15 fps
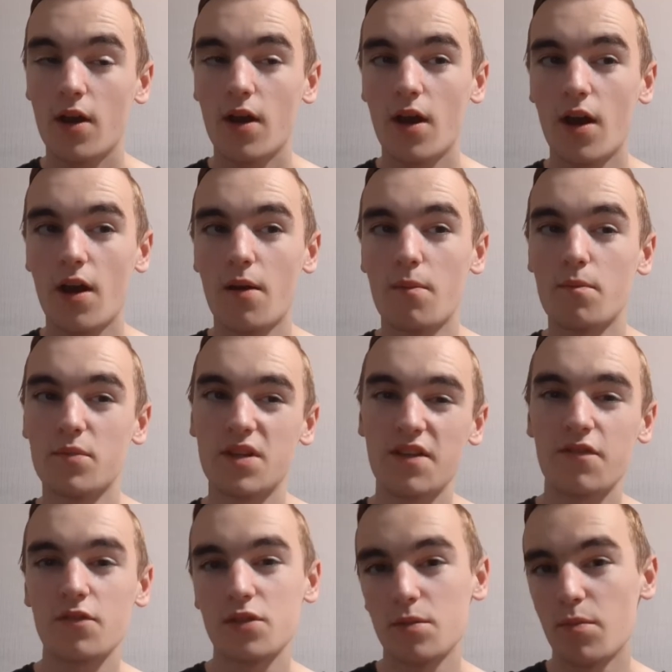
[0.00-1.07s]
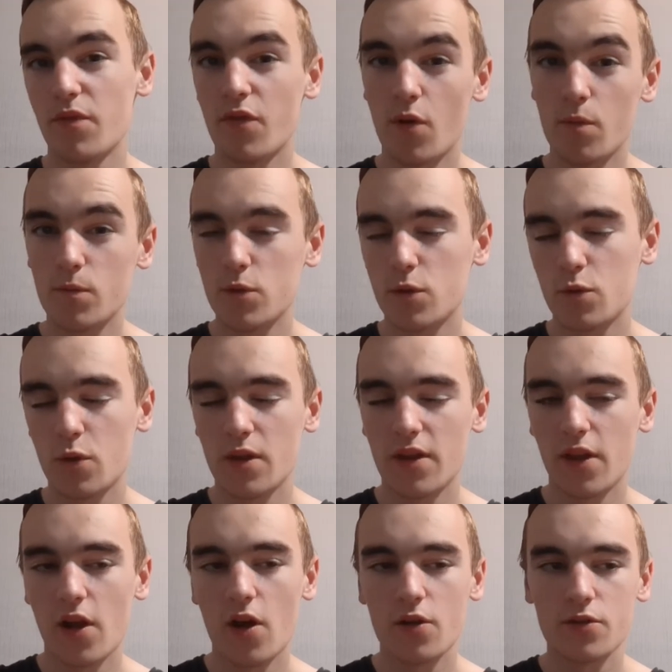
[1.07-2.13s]
um, difference in performance between the
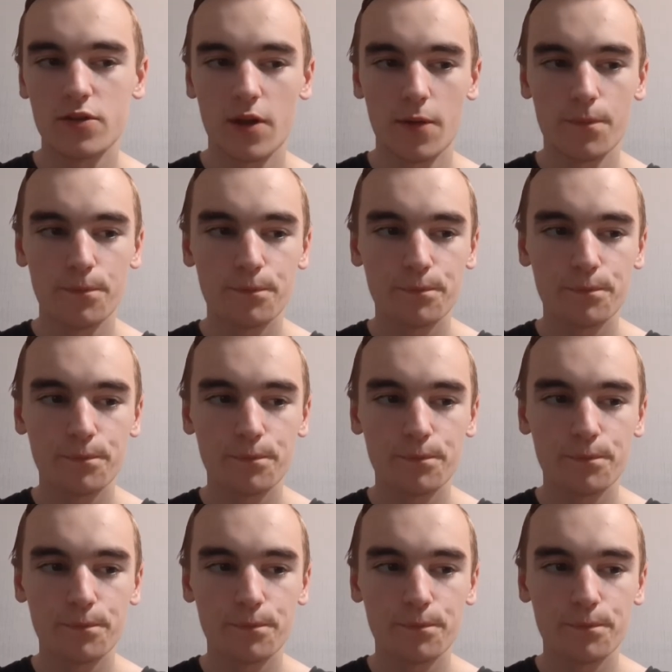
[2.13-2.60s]
lot so